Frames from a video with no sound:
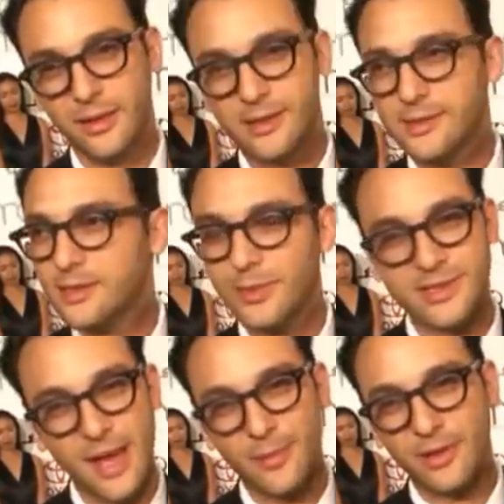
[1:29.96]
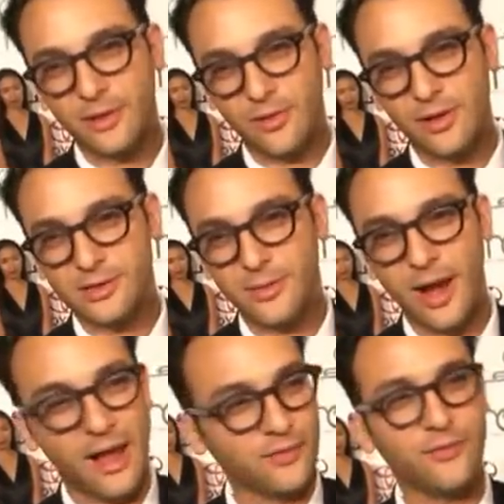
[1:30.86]
is this what's happening across
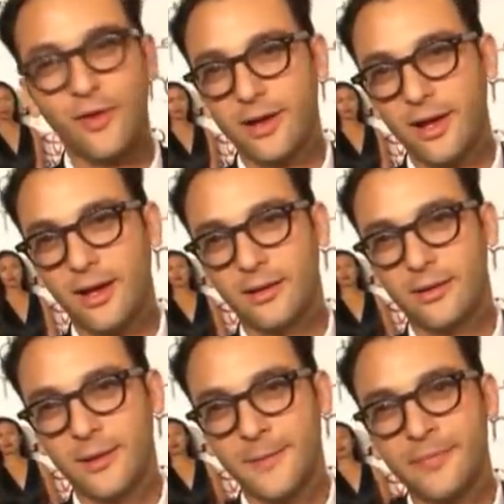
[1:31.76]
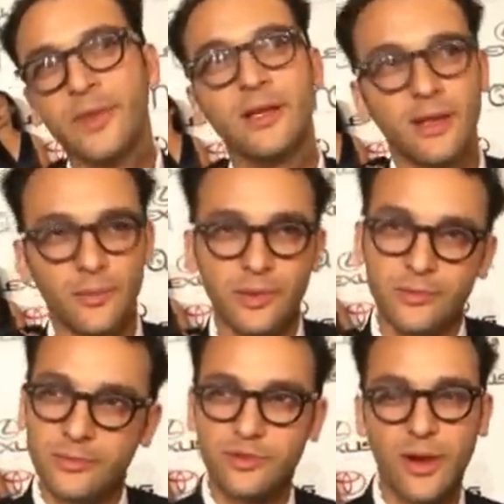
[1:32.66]
America? I have to find out. And then
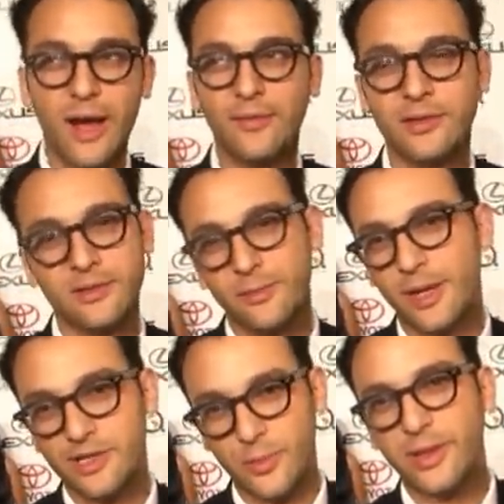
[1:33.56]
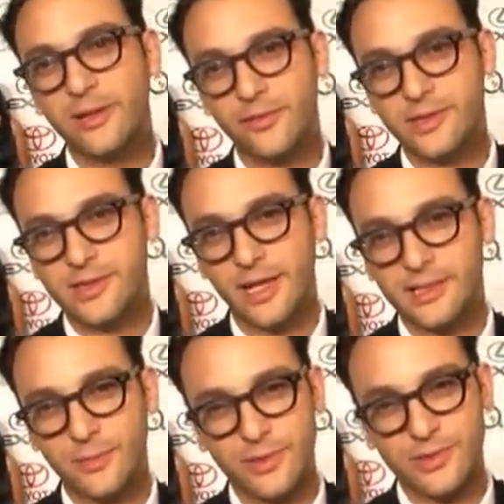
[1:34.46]
we traveled to about 20 different
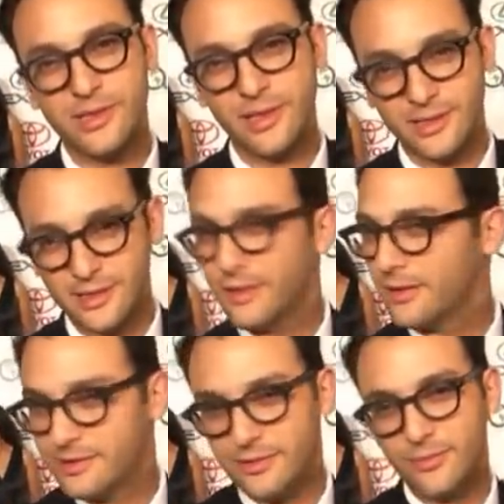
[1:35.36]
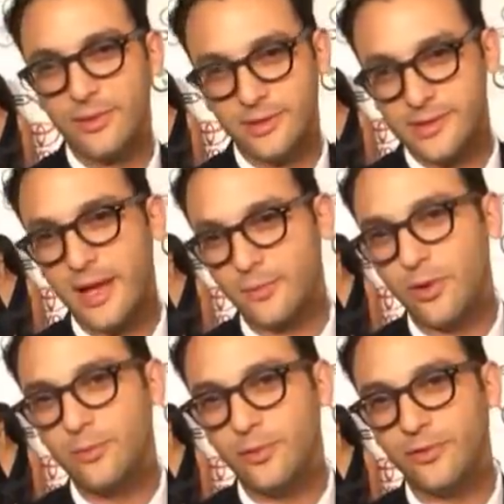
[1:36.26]
states, and what you see is that
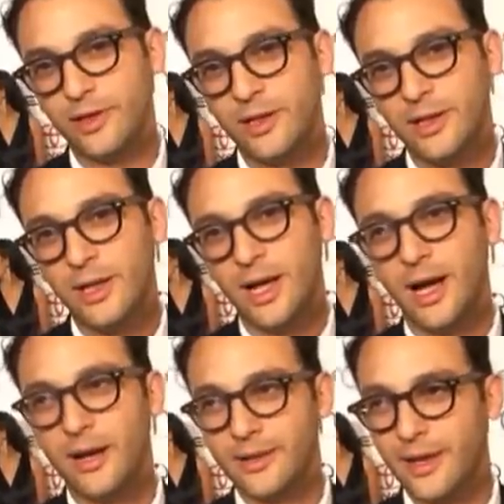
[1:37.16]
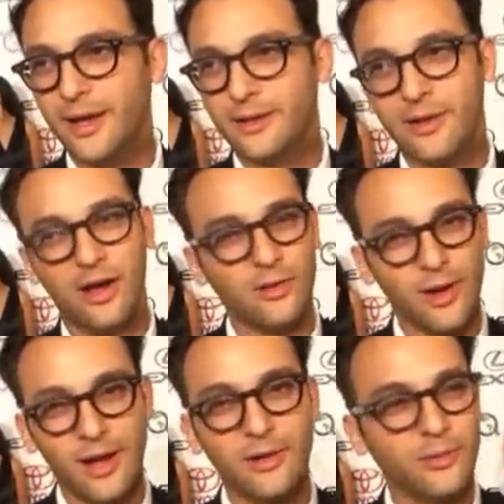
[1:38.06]
road movie. And yeah, in
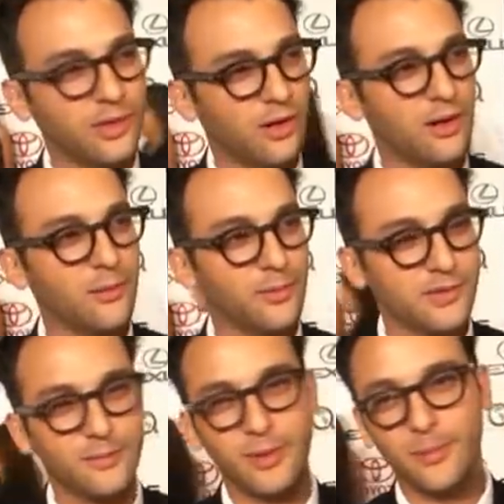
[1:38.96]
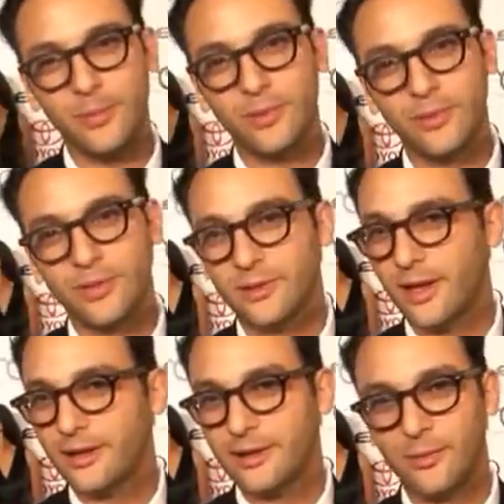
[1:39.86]
Colorado, we caught up with some people who could
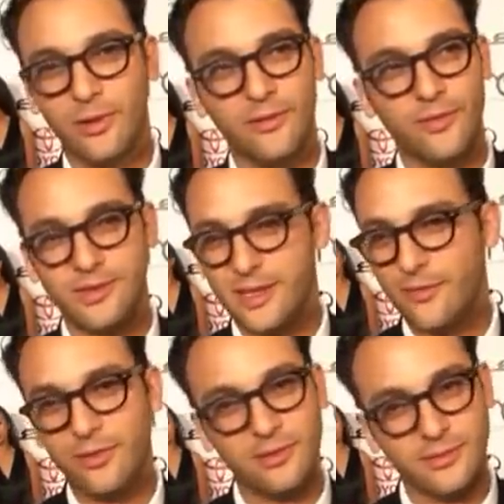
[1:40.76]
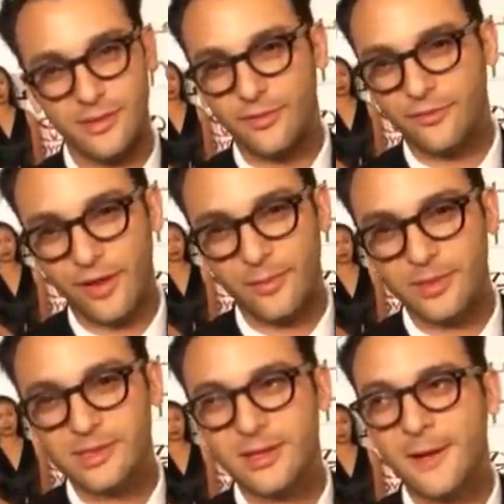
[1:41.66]
light their water from several different families,